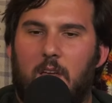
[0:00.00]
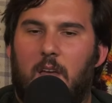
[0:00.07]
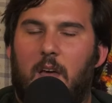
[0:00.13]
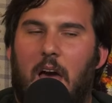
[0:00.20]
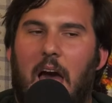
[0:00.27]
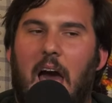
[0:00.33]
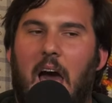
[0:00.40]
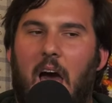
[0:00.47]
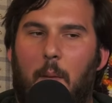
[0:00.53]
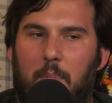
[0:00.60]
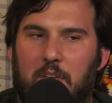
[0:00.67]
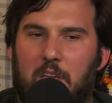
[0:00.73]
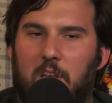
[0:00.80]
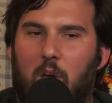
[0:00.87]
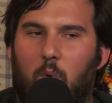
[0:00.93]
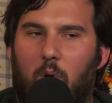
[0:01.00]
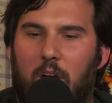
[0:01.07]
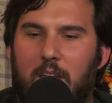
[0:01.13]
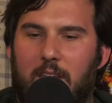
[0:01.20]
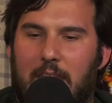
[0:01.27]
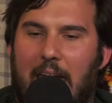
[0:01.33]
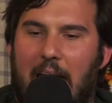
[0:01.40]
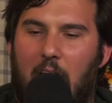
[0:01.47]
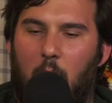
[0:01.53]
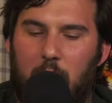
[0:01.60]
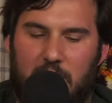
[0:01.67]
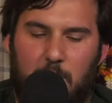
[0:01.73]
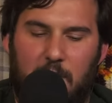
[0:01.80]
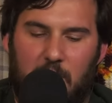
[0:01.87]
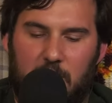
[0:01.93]
but you know what? Now,
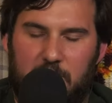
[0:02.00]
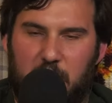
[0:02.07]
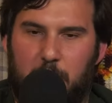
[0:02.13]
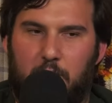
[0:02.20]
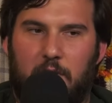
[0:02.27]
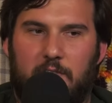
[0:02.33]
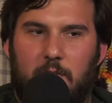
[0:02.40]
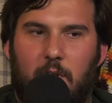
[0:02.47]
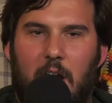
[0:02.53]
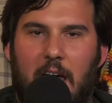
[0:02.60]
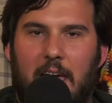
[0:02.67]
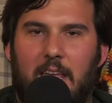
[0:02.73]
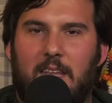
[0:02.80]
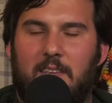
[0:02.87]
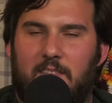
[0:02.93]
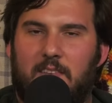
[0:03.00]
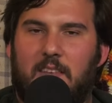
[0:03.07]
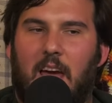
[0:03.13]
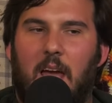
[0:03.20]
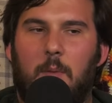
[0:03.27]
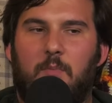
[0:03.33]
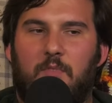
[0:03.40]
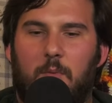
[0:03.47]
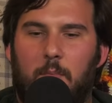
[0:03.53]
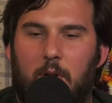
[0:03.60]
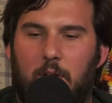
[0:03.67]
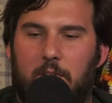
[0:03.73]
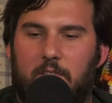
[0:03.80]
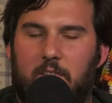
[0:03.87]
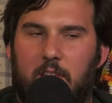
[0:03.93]
in the middle of this prison riot is a time for
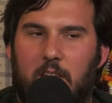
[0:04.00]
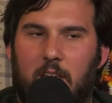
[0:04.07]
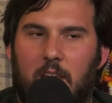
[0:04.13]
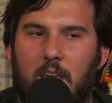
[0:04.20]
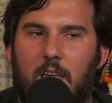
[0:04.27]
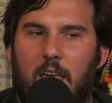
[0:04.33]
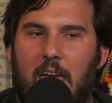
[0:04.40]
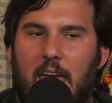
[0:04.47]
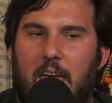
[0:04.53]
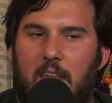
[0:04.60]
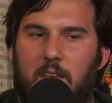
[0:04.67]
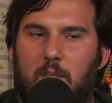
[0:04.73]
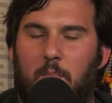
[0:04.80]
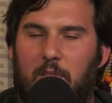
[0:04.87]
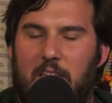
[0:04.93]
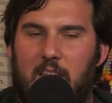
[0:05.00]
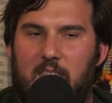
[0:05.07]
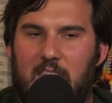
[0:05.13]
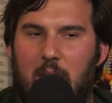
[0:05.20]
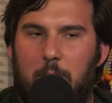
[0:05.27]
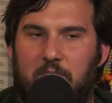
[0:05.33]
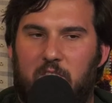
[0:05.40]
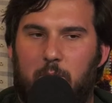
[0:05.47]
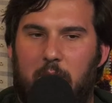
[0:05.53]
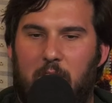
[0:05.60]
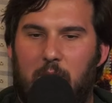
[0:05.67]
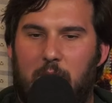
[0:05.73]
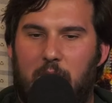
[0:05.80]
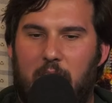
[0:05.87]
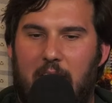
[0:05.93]
mercy, and the Planet of the Apes is
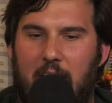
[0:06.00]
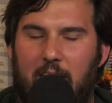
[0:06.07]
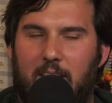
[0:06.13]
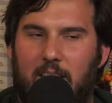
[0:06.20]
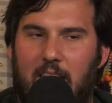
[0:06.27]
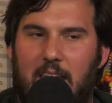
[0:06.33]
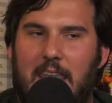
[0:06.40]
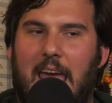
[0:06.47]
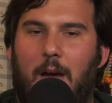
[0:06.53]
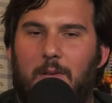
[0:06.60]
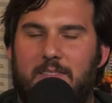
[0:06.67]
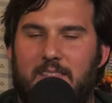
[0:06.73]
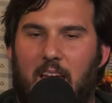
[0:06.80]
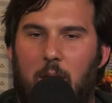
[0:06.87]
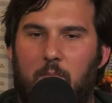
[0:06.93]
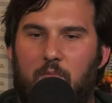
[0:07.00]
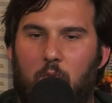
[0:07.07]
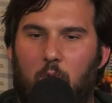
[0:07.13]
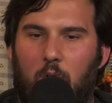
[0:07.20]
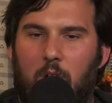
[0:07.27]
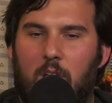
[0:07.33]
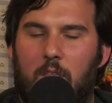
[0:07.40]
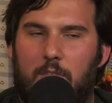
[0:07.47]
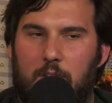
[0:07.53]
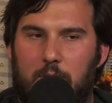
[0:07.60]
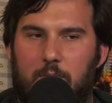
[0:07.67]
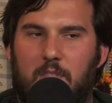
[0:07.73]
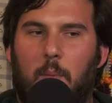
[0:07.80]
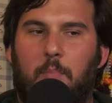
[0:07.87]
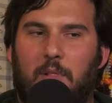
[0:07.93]
better than that, and now it's time for
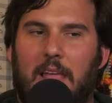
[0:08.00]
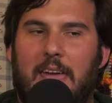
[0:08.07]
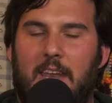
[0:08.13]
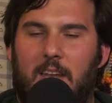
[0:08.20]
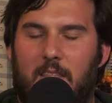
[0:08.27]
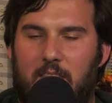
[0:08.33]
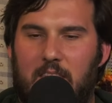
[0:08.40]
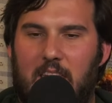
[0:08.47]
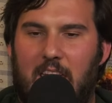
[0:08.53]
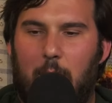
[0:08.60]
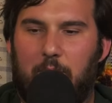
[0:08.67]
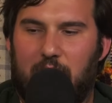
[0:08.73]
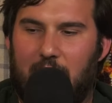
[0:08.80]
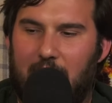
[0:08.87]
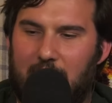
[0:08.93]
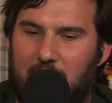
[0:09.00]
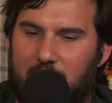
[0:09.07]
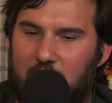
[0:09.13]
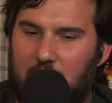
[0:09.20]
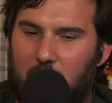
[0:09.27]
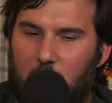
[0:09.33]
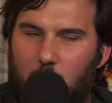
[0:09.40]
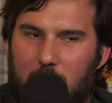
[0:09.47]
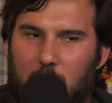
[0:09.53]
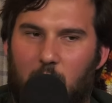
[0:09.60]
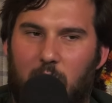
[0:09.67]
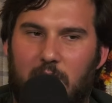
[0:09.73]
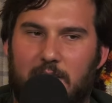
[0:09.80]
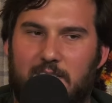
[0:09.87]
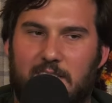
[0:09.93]
the Planet of the Apes. And it's like, wait,
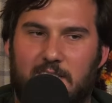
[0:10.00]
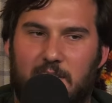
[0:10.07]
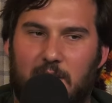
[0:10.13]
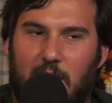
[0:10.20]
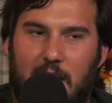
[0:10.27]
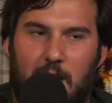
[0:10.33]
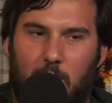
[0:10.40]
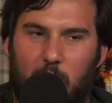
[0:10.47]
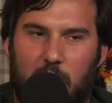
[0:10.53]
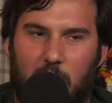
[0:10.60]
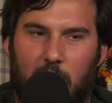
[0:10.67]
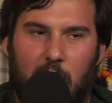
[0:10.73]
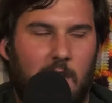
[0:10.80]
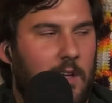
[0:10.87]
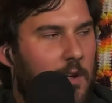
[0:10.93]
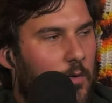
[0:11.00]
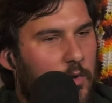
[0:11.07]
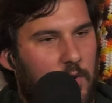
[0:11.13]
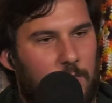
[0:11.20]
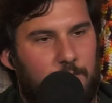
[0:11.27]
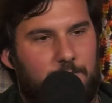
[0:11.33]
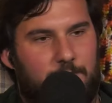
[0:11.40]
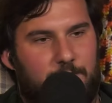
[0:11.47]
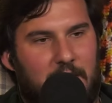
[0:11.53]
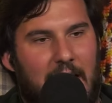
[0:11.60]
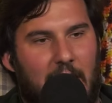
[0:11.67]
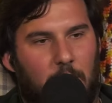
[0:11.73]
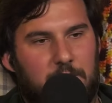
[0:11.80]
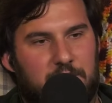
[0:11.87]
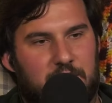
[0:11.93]
what? Caesar had a real
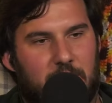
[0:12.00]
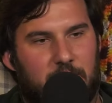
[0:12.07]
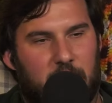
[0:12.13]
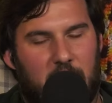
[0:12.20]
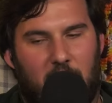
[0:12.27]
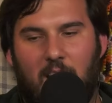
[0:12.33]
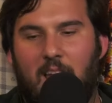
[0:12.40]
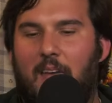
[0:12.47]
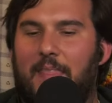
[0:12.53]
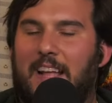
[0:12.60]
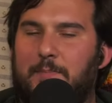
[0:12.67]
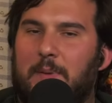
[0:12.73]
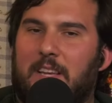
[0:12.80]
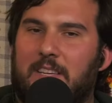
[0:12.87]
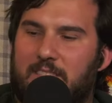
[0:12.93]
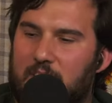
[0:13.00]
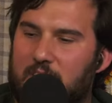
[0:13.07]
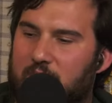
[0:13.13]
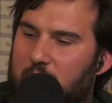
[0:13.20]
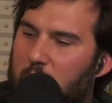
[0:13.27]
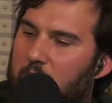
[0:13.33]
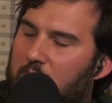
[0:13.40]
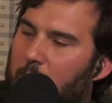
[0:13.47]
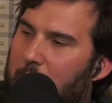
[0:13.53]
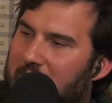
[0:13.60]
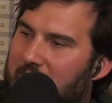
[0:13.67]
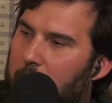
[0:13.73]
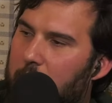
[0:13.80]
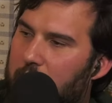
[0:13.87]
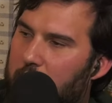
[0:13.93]
downshift there. That's because the studio made
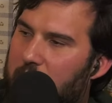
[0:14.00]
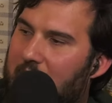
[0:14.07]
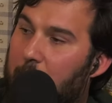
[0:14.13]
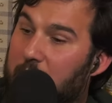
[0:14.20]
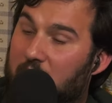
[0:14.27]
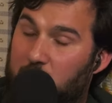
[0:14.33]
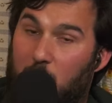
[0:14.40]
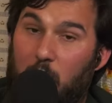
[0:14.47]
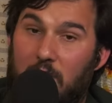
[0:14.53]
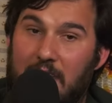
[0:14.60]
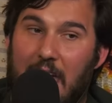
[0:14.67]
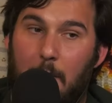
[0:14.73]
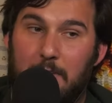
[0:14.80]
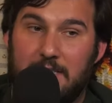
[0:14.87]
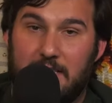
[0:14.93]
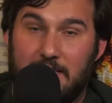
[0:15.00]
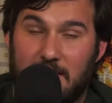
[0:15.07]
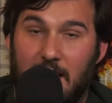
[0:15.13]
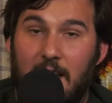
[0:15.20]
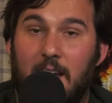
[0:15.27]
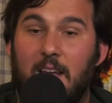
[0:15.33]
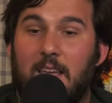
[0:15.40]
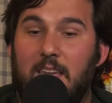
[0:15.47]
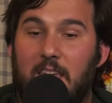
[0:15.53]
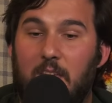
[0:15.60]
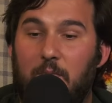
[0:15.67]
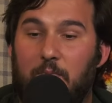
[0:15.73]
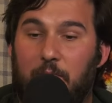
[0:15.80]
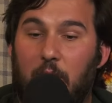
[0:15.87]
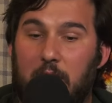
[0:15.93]
them do that, because what really happens is he
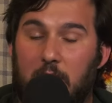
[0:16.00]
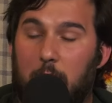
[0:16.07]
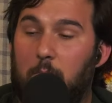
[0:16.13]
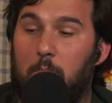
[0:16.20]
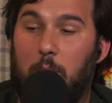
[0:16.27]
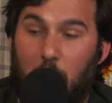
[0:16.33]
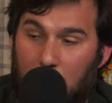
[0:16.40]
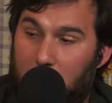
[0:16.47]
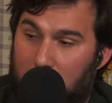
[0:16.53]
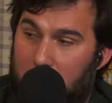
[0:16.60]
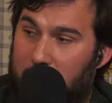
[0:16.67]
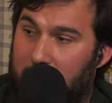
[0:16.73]
fucking murders